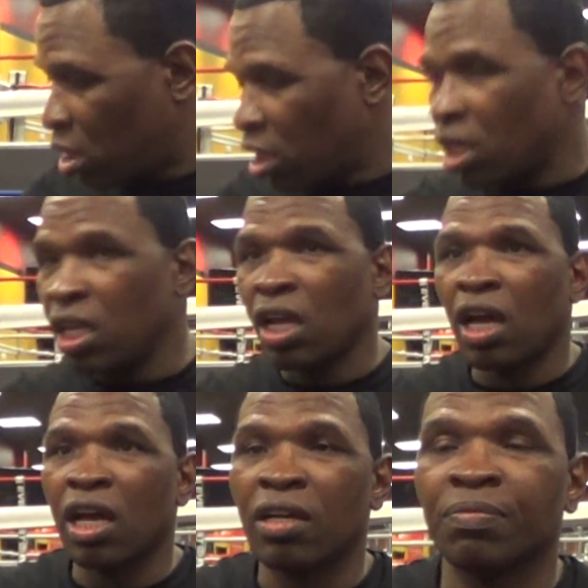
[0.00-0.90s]
He
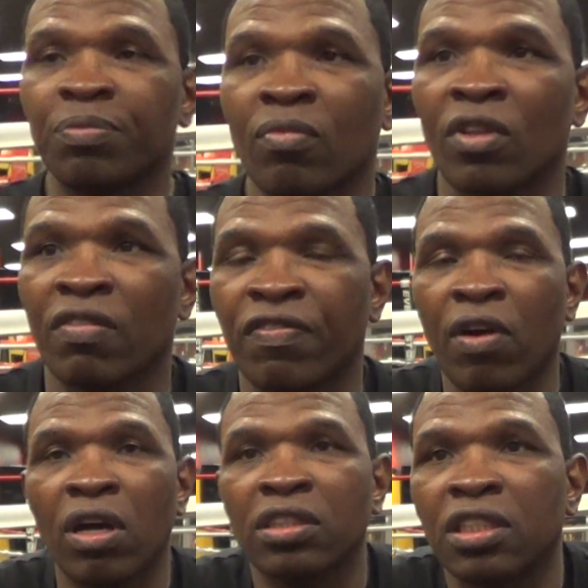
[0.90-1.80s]
uh,
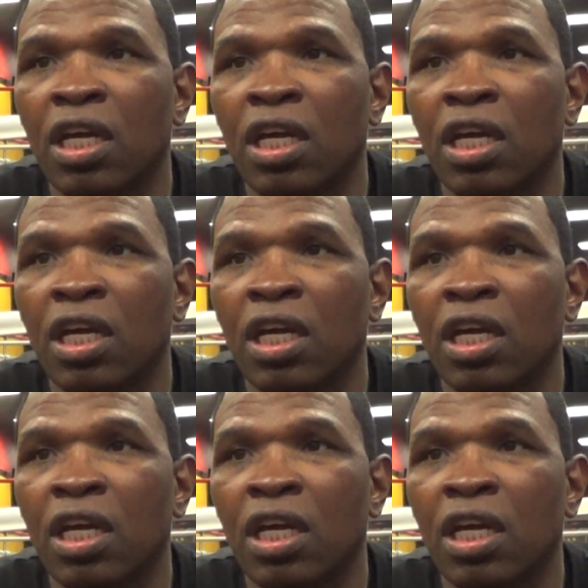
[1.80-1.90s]
fought.